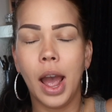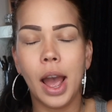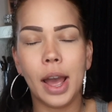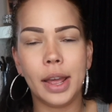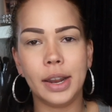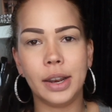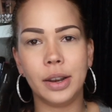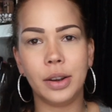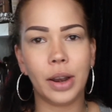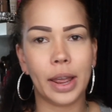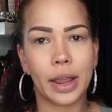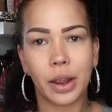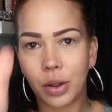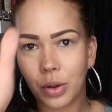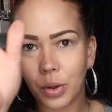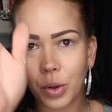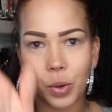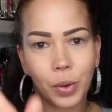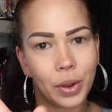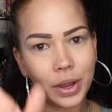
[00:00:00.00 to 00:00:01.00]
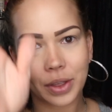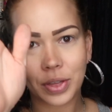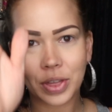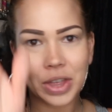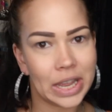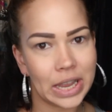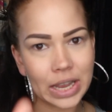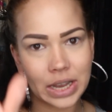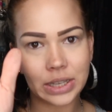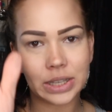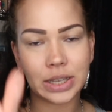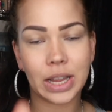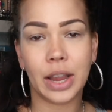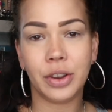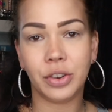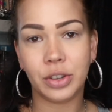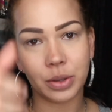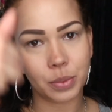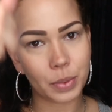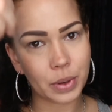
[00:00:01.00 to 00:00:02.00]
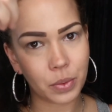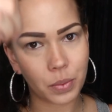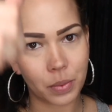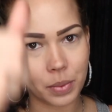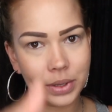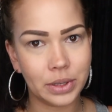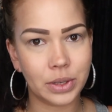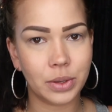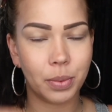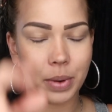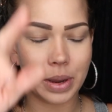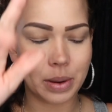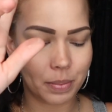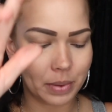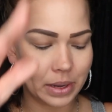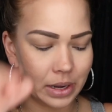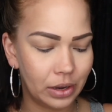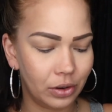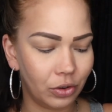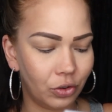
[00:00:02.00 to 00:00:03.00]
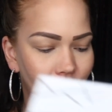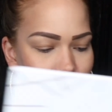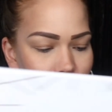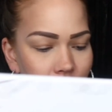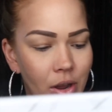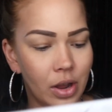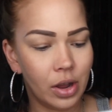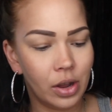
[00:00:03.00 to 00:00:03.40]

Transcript: I didn't like go like this, I just went one swipe each.